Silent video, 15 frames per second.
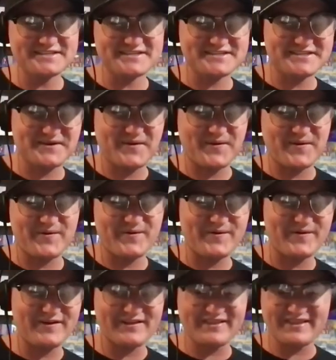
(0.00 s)

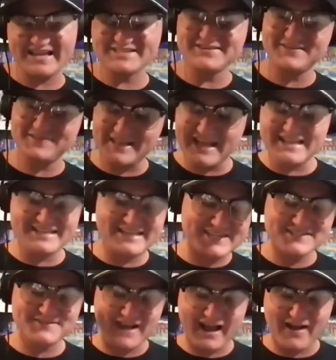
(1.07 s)
so that's what that
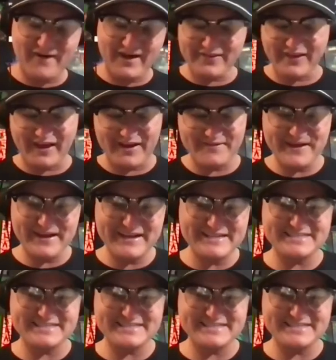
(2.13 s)
that's how I thought about it.